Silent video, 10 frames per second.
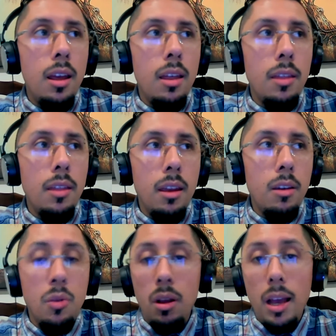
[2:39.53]
they
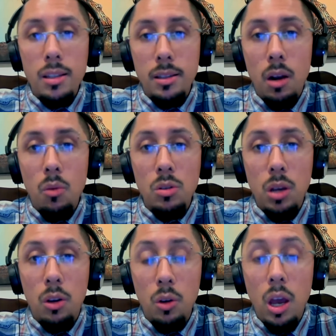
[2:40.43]
realized that
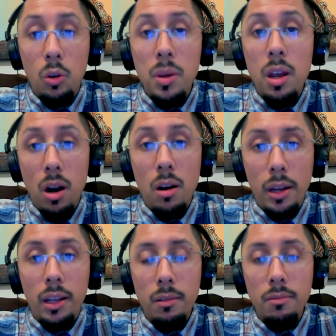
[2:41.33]
I could be like
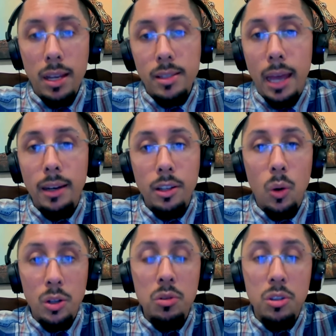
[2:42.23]
a nice candidate to
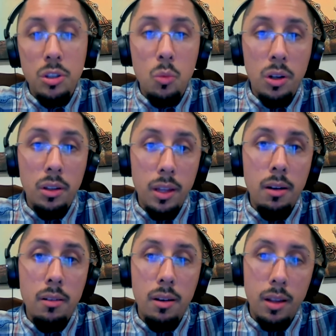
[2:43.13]
actually start working
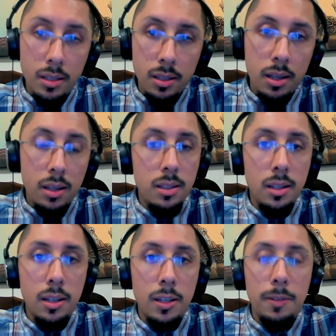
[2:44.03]
then as a